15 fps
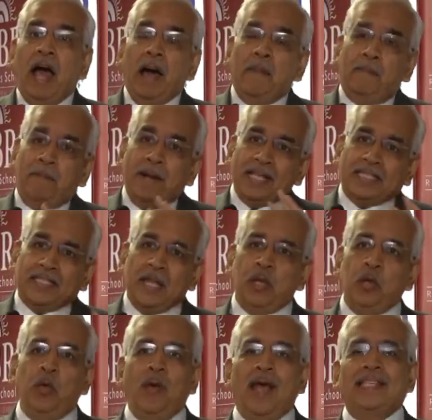A
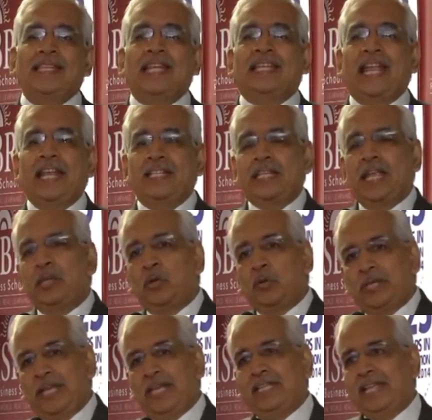person who has attention to
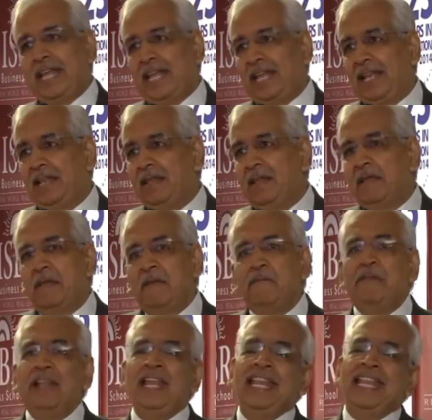detail
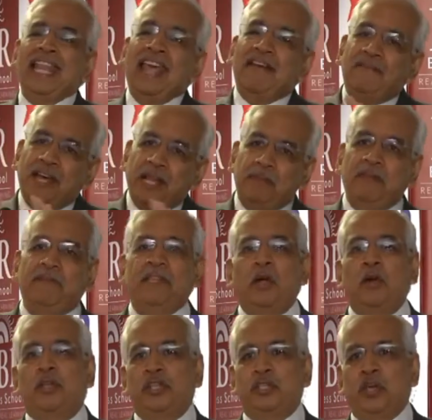will never be
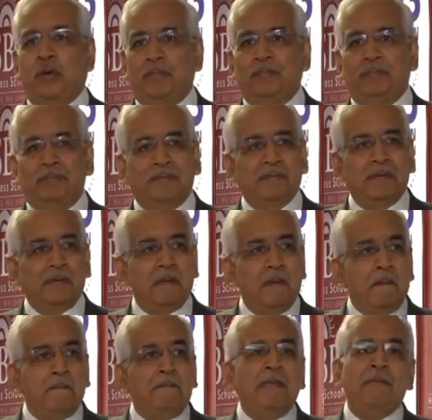without a job.
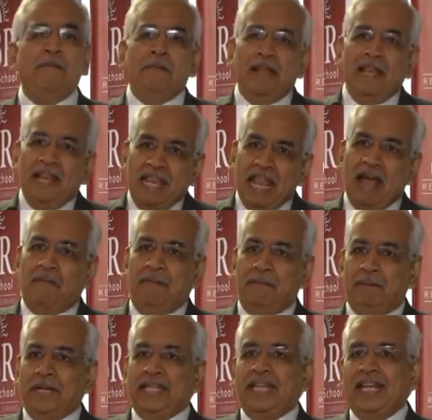People
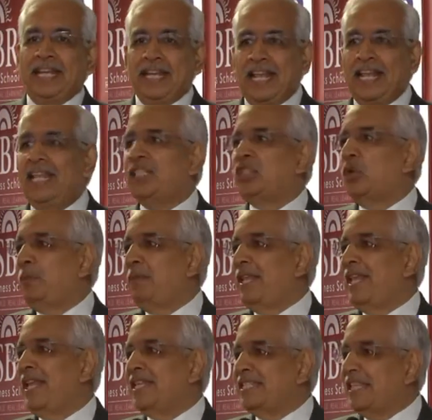love, particularly
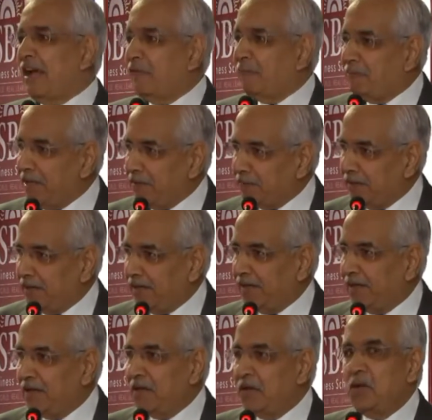superiors love
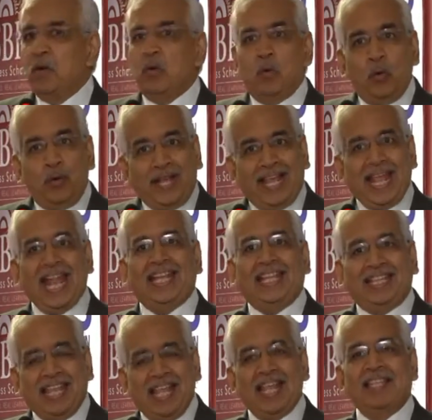people who
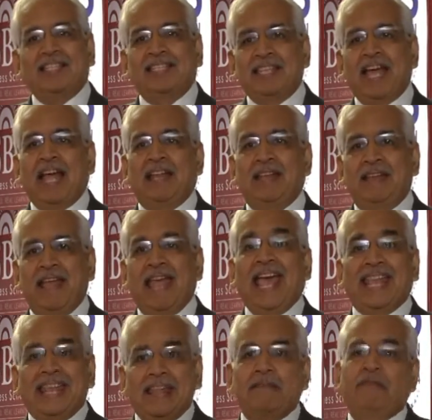get things done
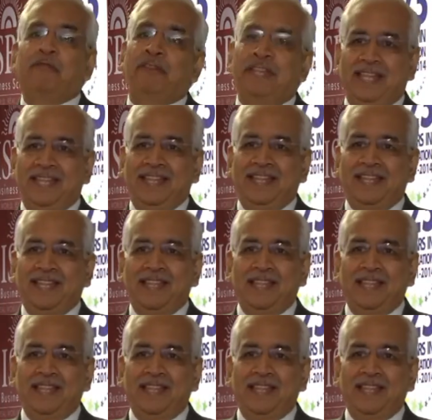error-free.